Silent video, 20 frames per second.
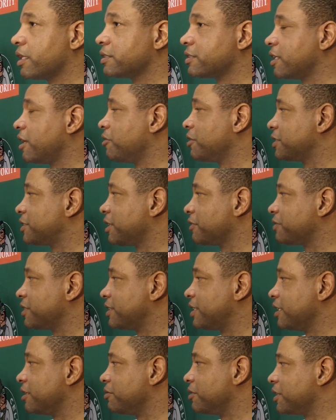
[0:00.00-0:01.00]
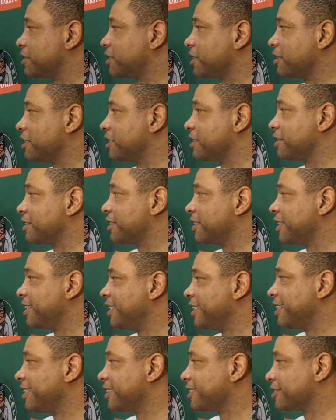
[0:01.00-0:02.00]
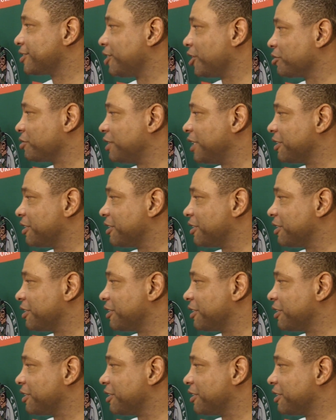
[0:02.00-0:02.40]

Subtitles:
Glenn's always tough to deal with, so it's no